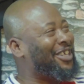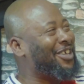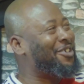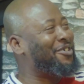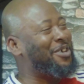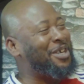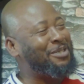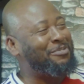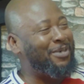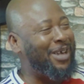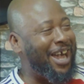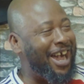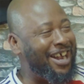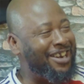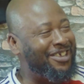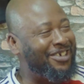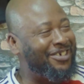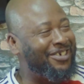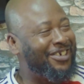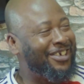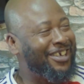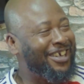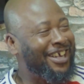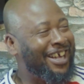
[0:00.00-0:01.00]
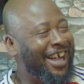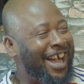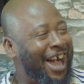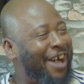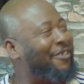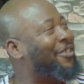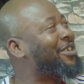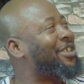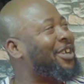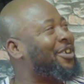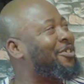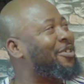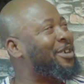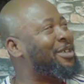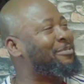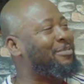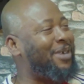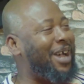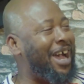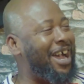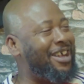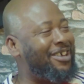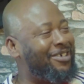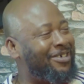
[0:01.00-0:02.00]
who is behind you? Have you seen who is
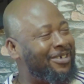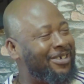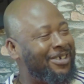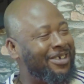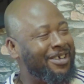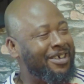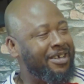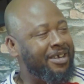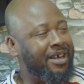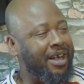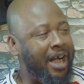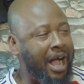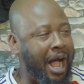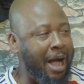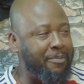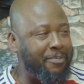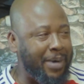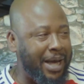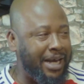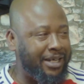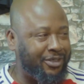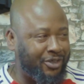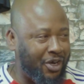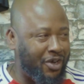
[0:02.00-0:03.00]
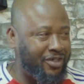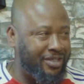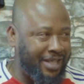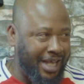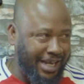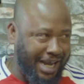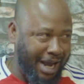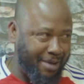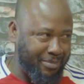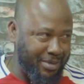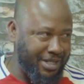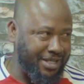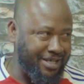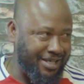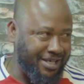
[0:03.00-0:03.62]
behind you? I beg, just take a easy.